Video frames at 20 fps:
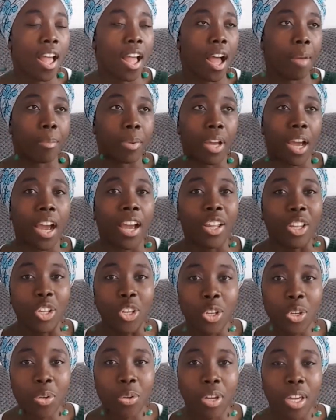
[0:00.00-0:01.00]
I mean, I
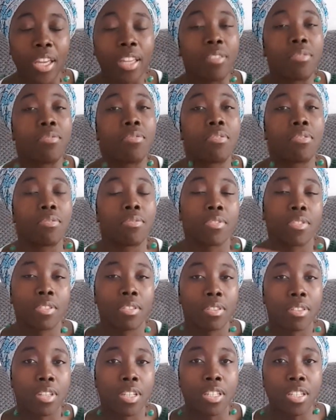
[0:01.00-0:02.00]
knew
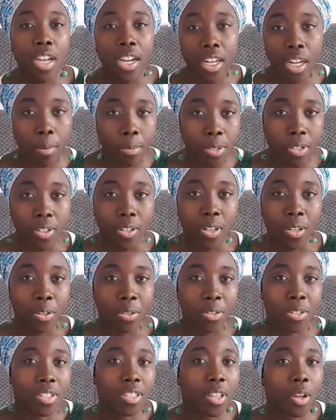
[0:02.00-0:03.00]
the sign-ups are
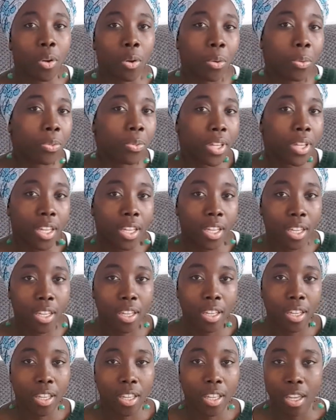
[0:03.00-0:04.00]
closed, the whole thing
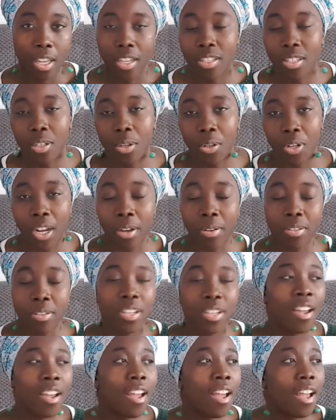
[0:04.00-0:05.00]
has sold out.
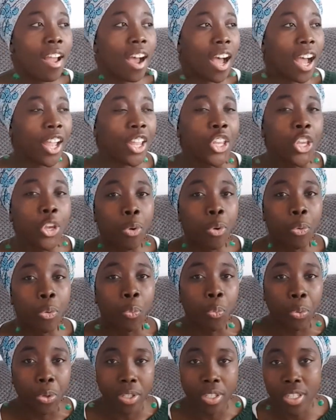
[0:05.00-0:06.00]
I knew
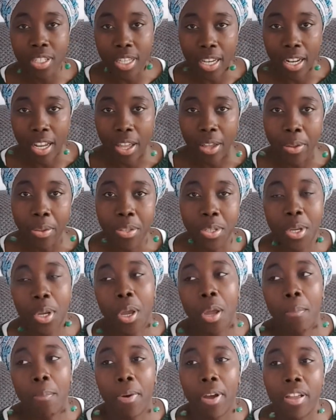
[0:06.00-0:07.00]
it would sell out,
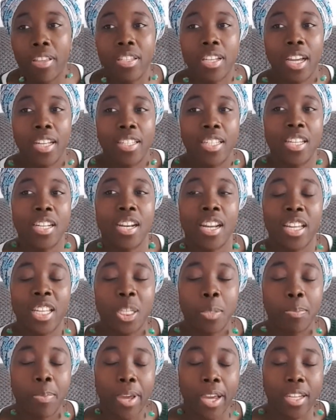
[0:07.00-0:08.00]
but I didn't
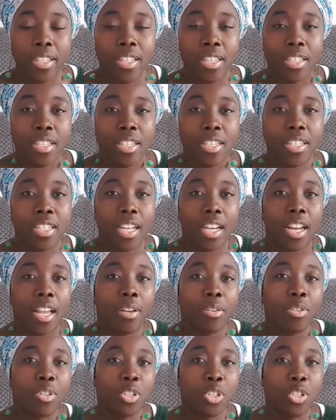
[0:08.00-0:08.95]
expect it to sell out